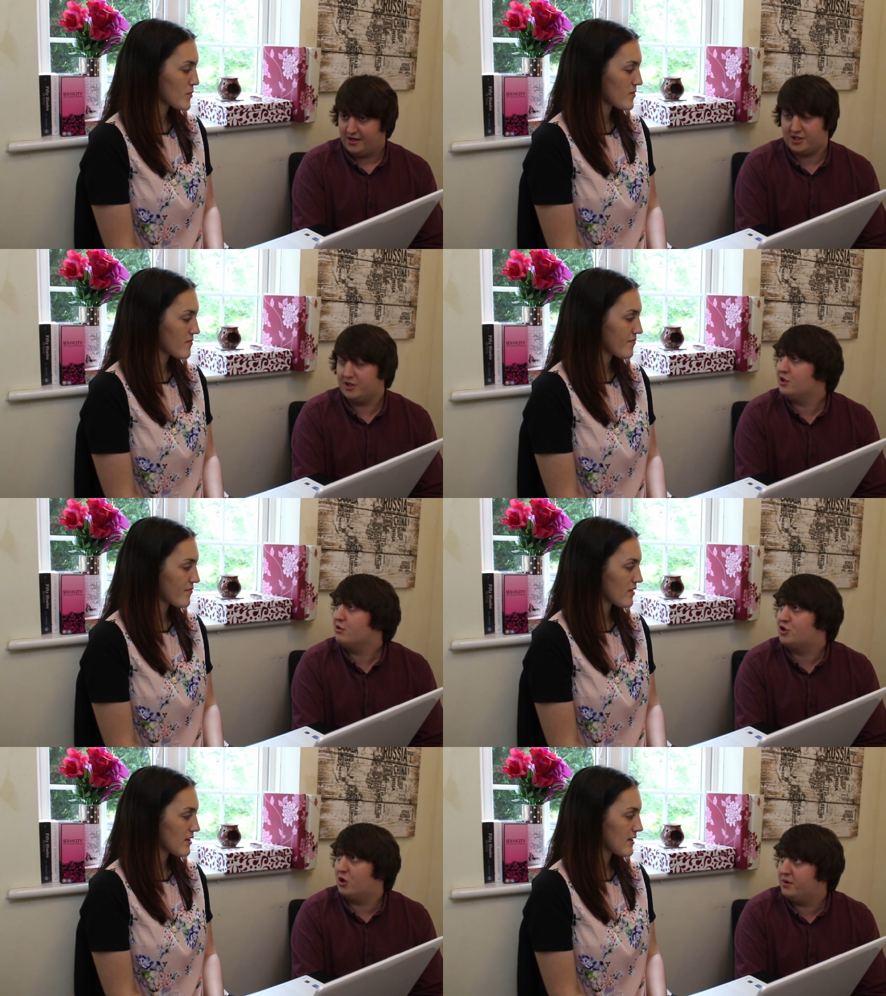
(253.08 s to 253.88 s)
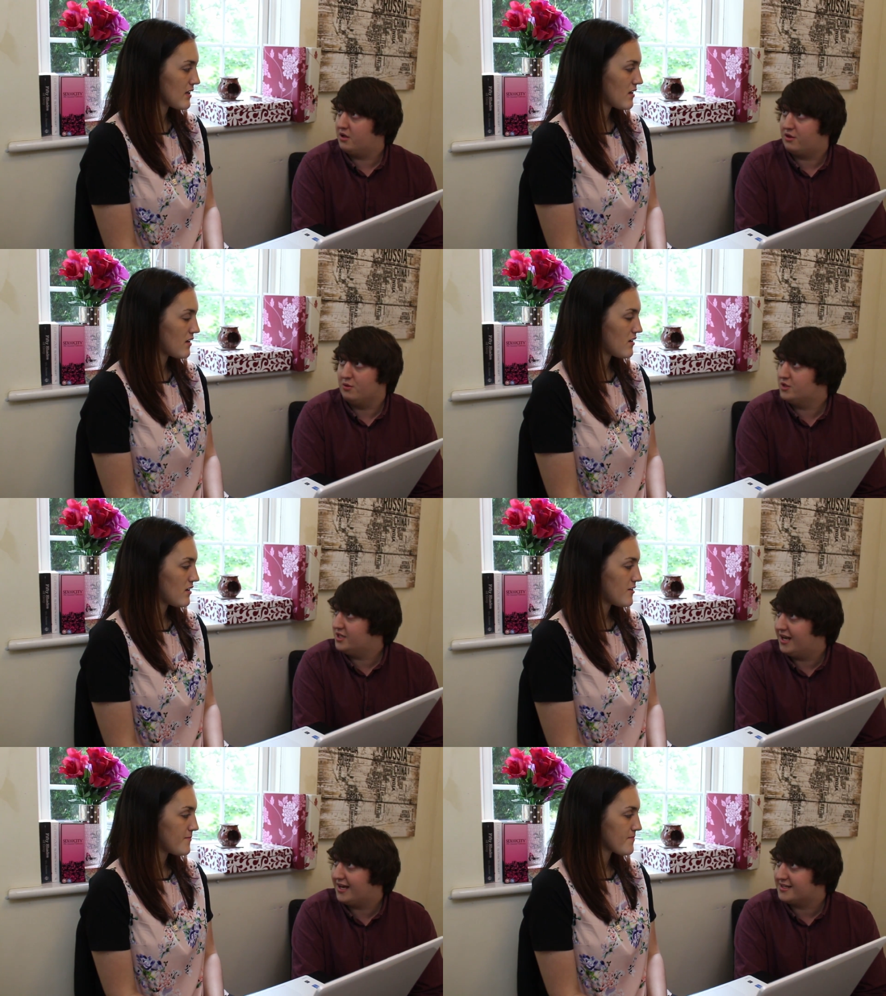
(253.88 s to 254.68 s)
Speaker 1: starting a new job at
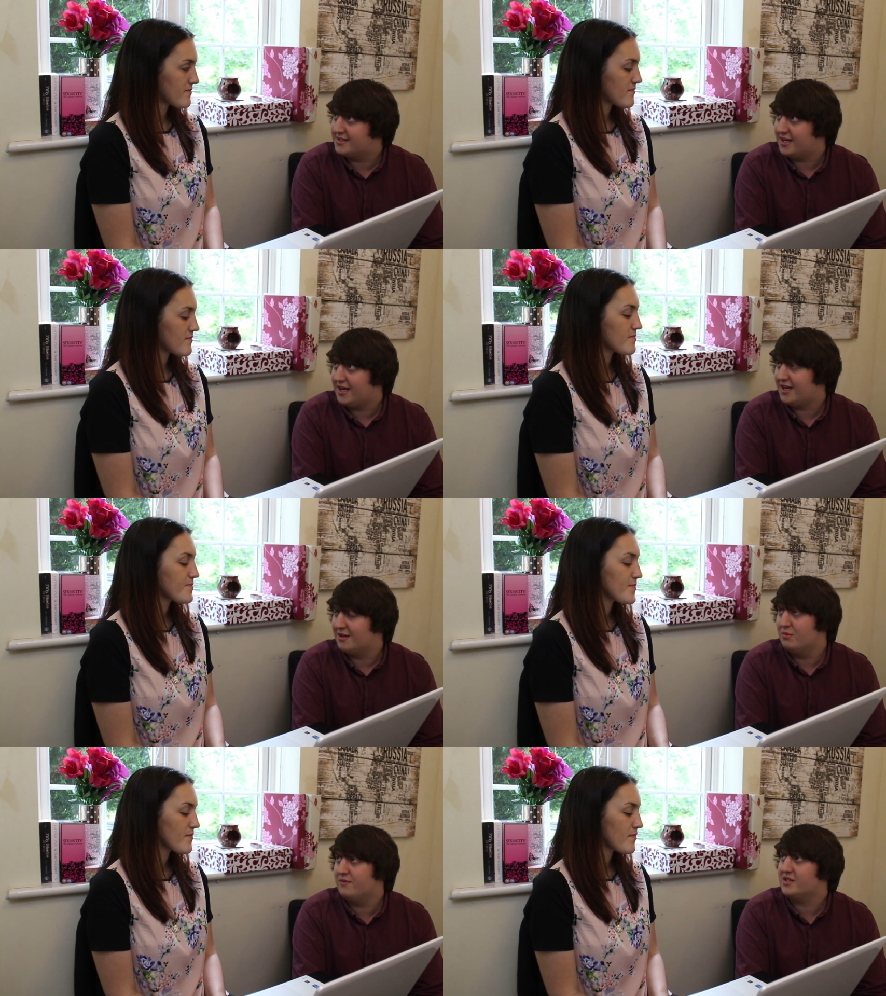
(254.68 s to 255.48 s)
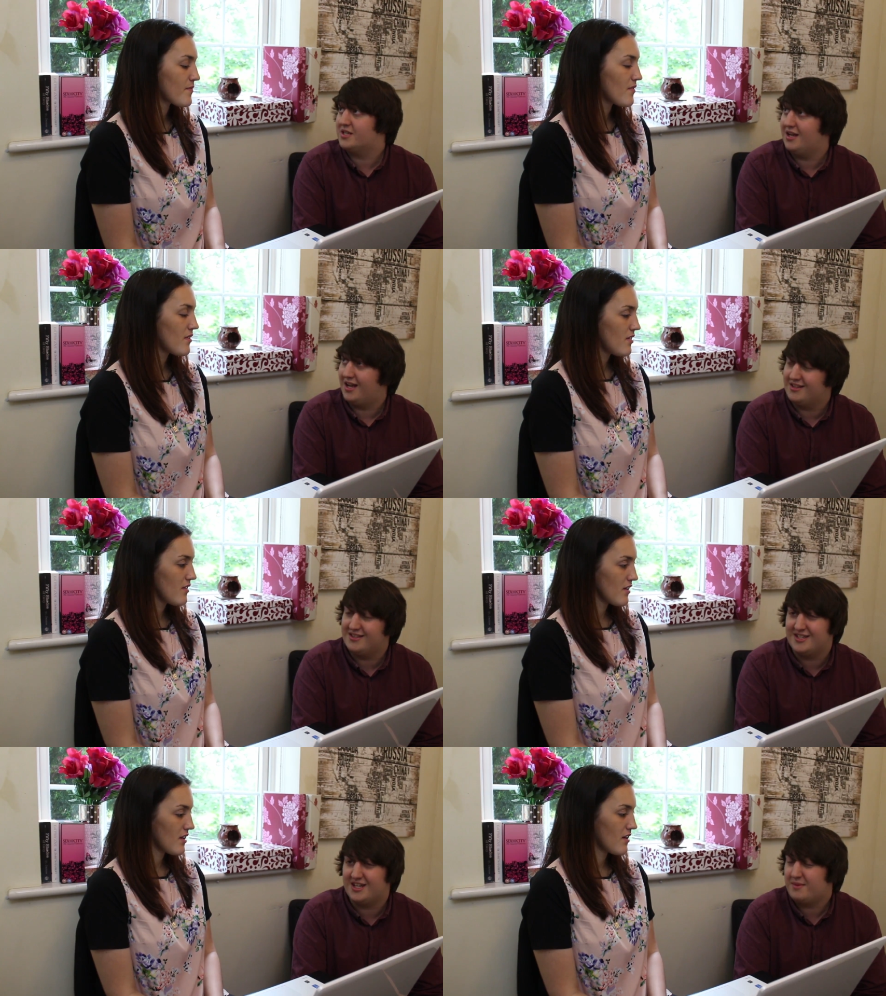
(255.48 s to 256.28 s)
Thornton Lacey and moving to
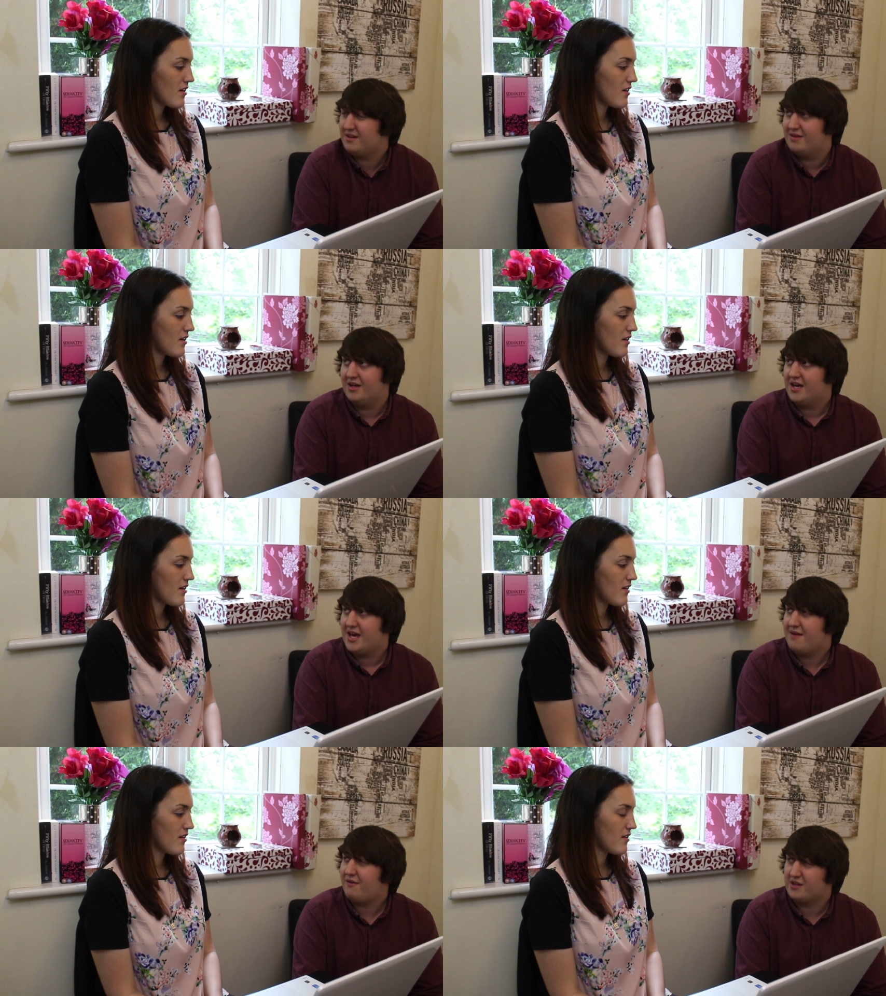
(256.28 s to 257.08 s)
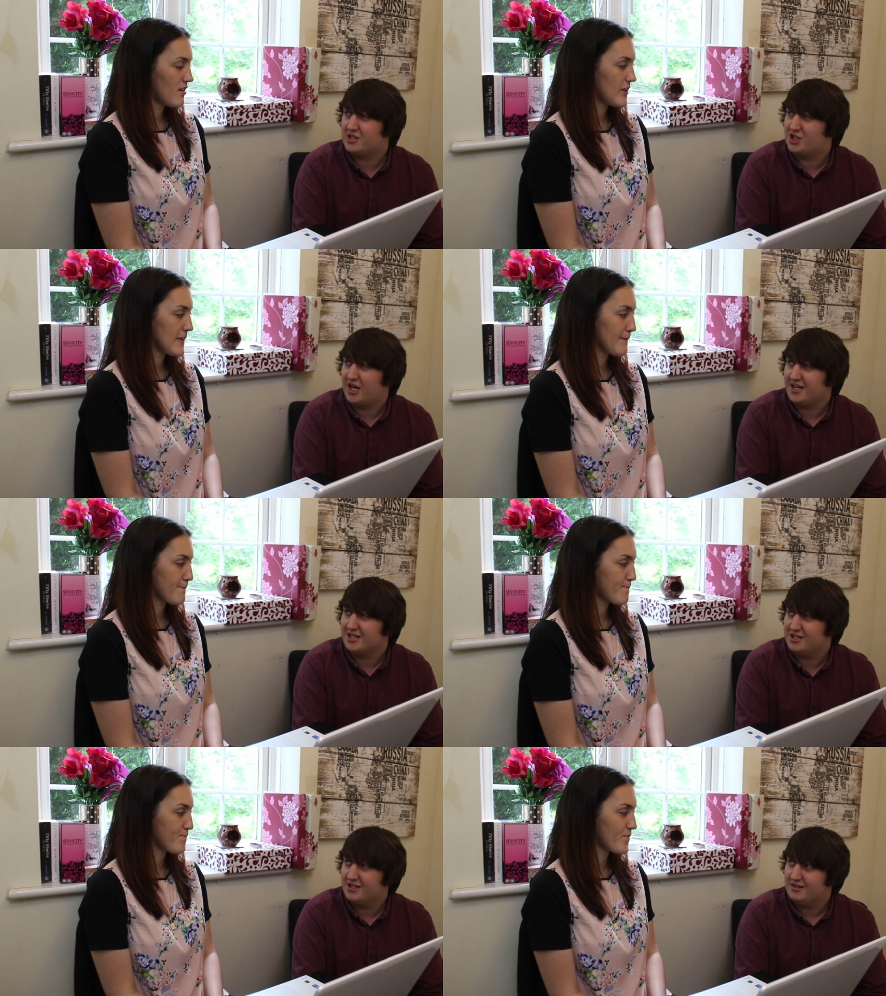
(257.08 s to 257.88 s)
London, I mean, everything's
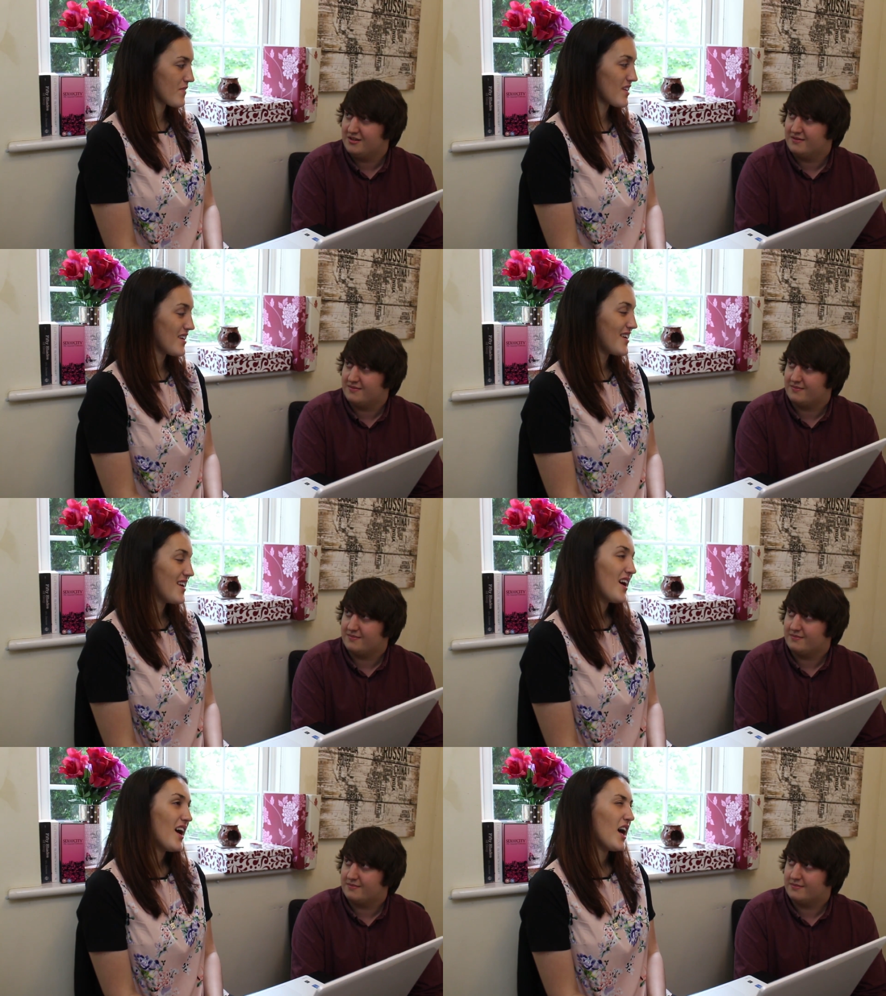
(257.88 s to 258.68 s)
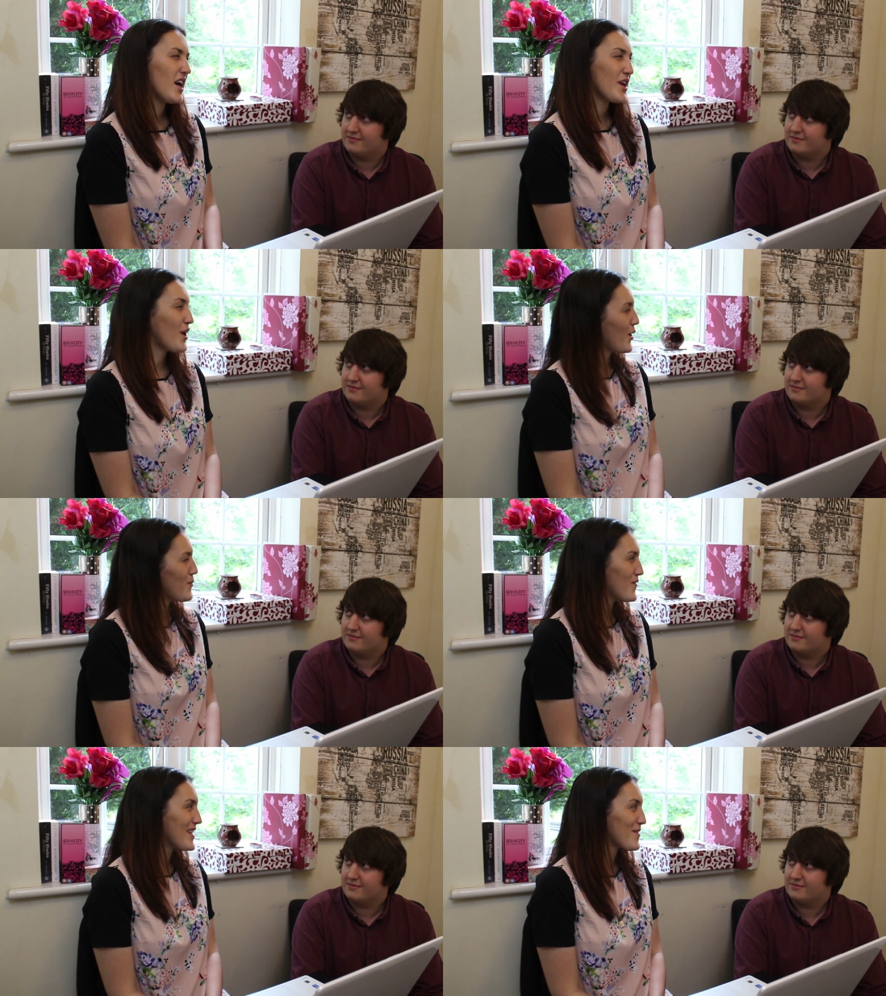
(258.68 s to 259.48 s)
changed
Speaker 2: and
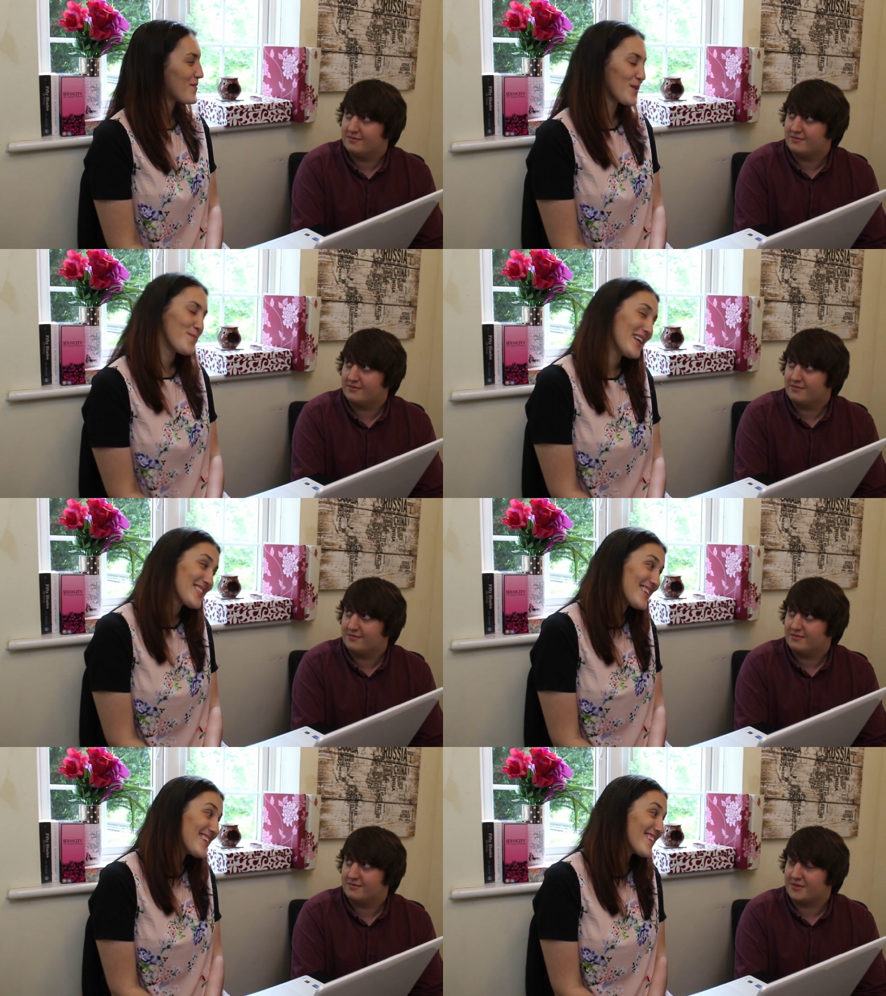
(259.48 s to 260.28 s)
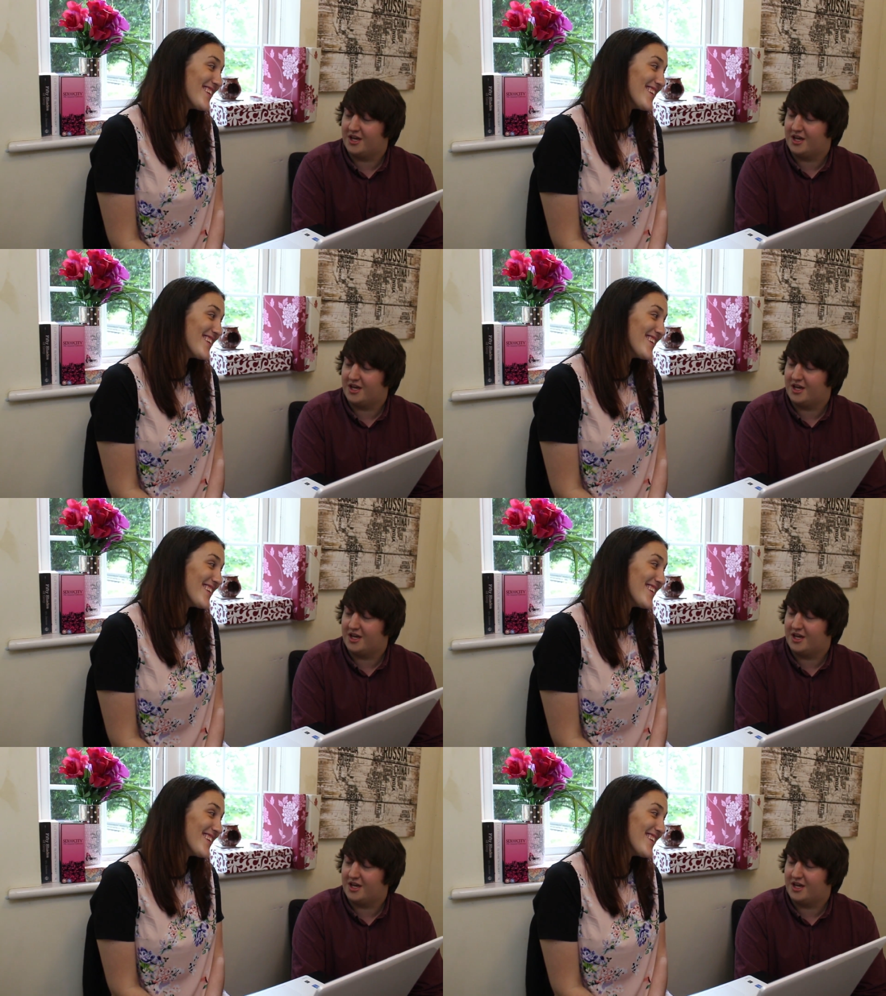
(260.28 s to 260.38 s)
hopefully for the better.